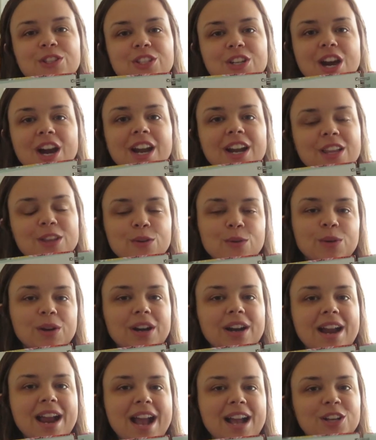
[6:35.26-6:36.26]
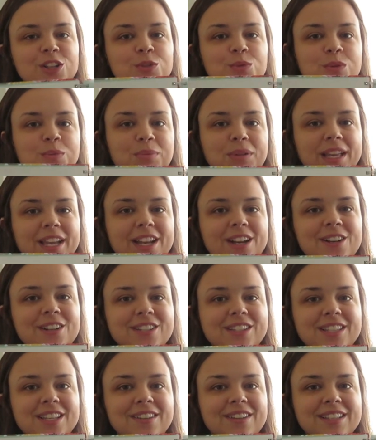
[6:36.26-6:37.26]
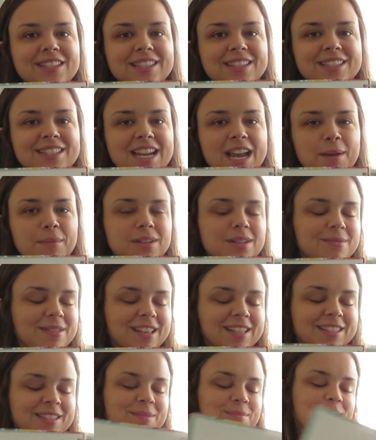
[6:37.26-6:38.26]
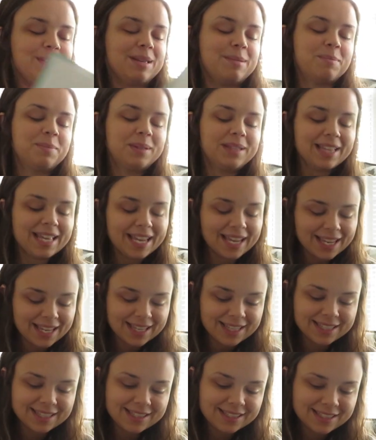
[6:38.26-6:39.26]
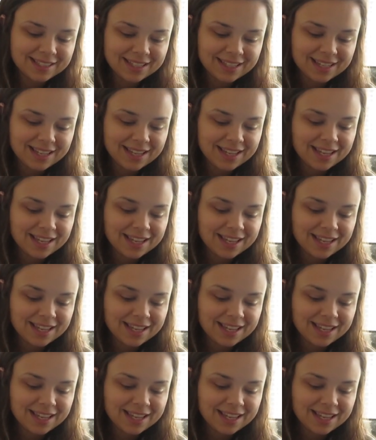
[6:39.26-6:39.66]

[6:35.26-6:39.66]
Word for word: start your actual planner. So it says time to make some big plans.